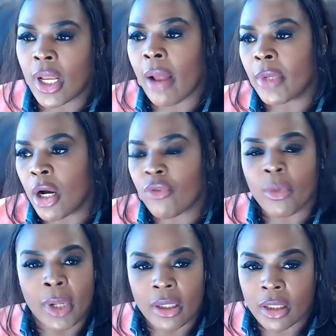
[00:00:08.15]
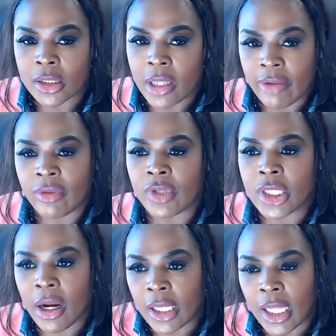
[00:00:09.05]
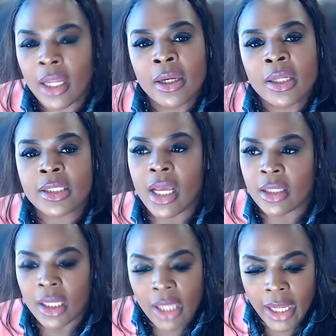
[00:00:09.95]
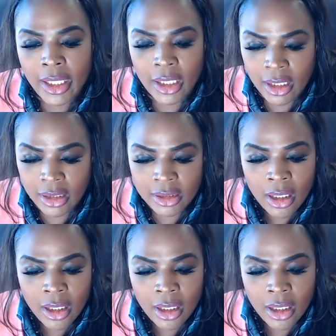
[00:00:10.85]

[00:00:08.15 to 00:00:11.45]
I'm known for being a conservative attorney, telling it like it is.